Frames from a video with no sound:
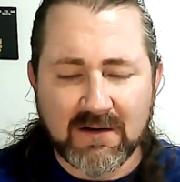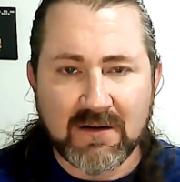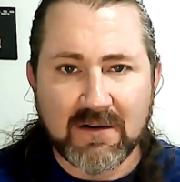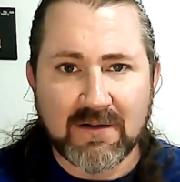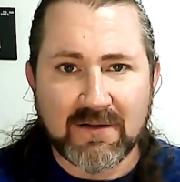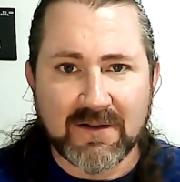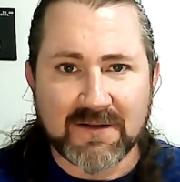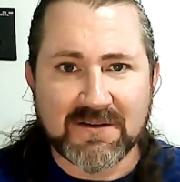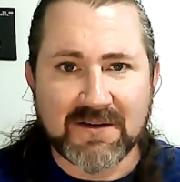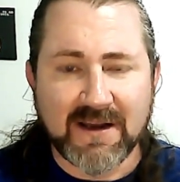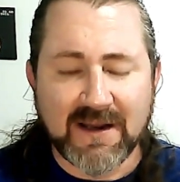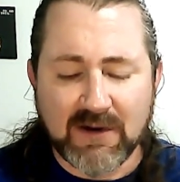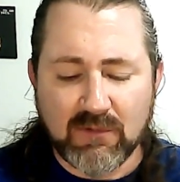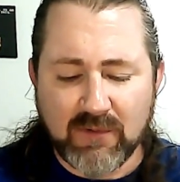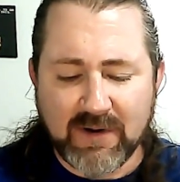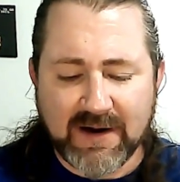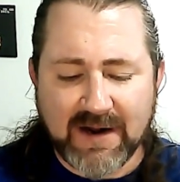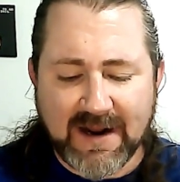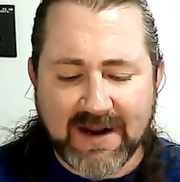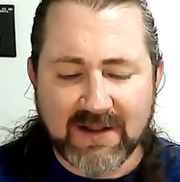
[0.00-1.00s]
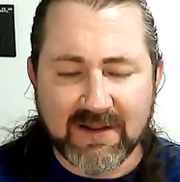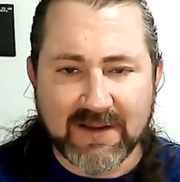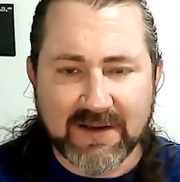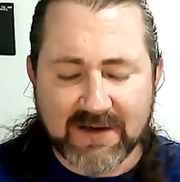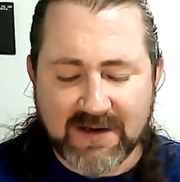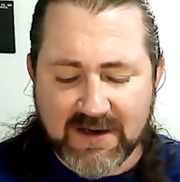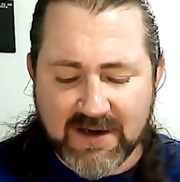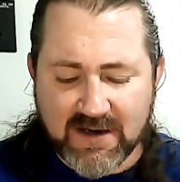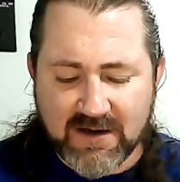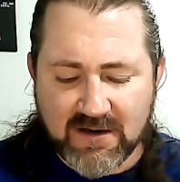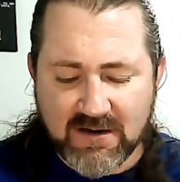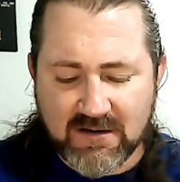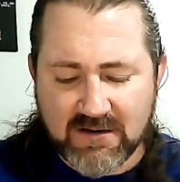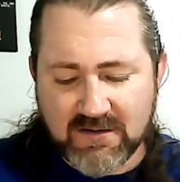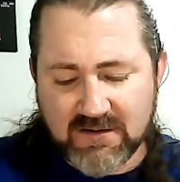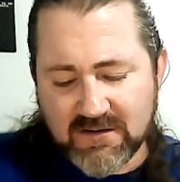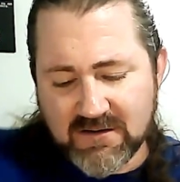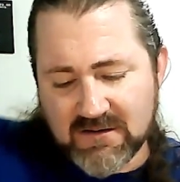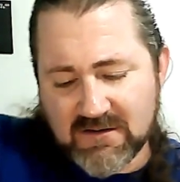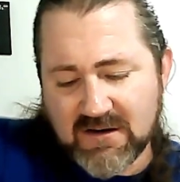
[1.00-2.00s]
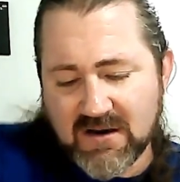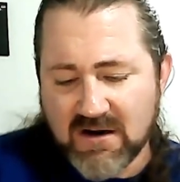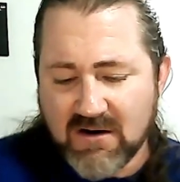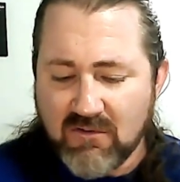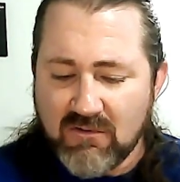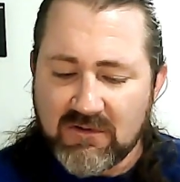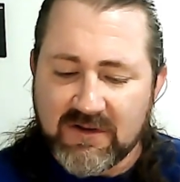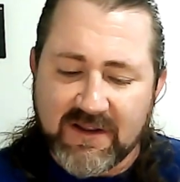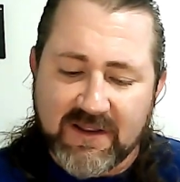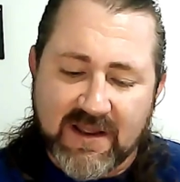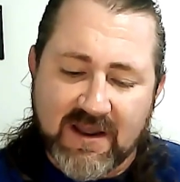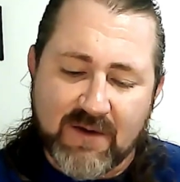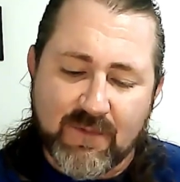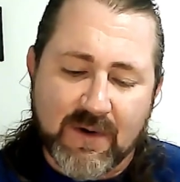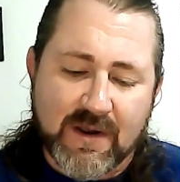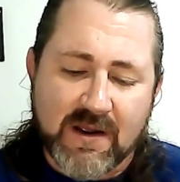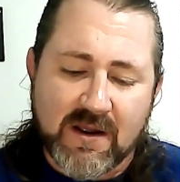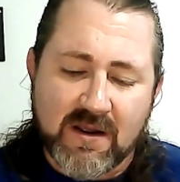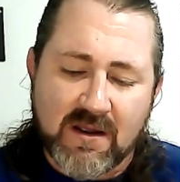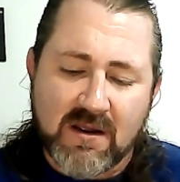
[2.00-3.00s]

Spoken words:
Unless you got a weird alien hand, you just kind of hold it that way.